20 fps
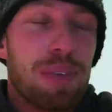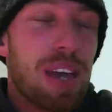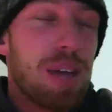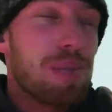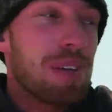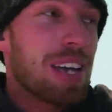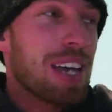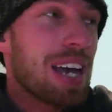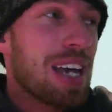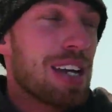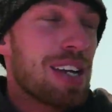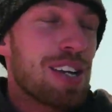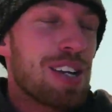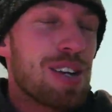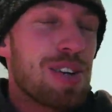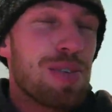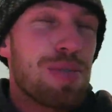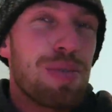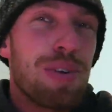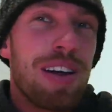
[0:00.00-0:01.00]
Maybe a
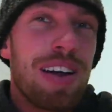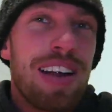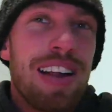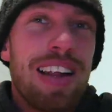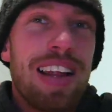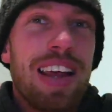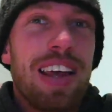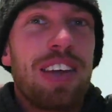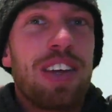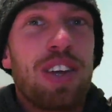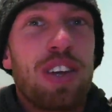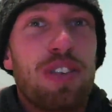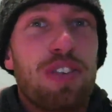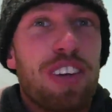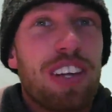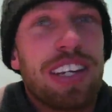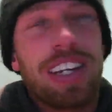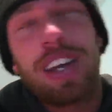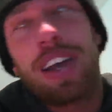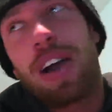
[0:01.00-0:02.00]
new new
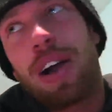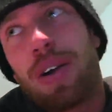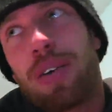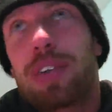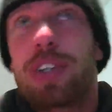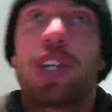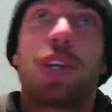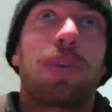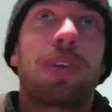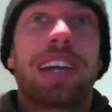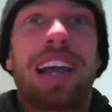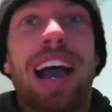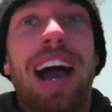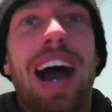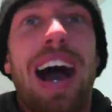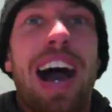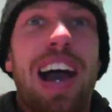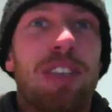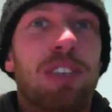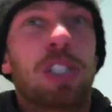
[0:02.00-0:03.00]
video, new
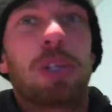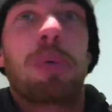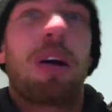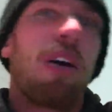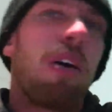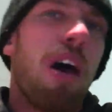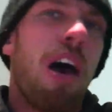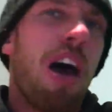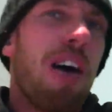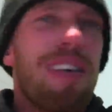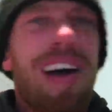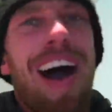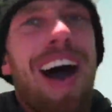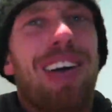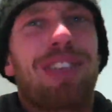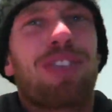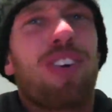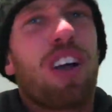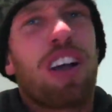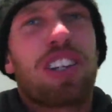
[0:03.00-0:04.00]
car. Go,
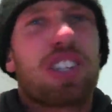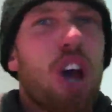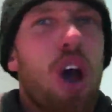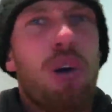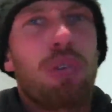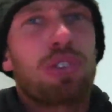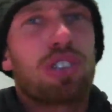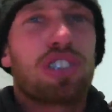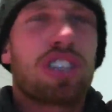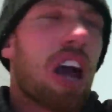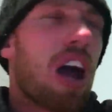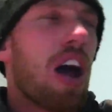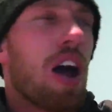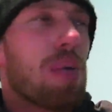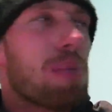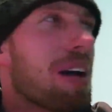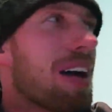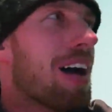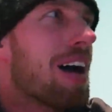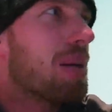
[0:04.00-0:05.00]
oh, I fucking told you
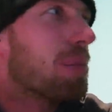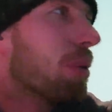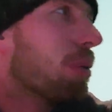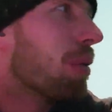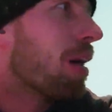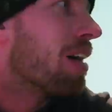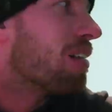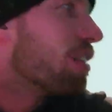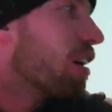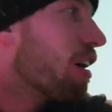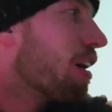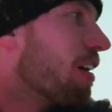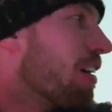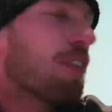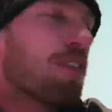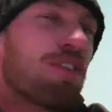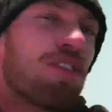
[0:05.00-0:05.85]
so, man. But whatever.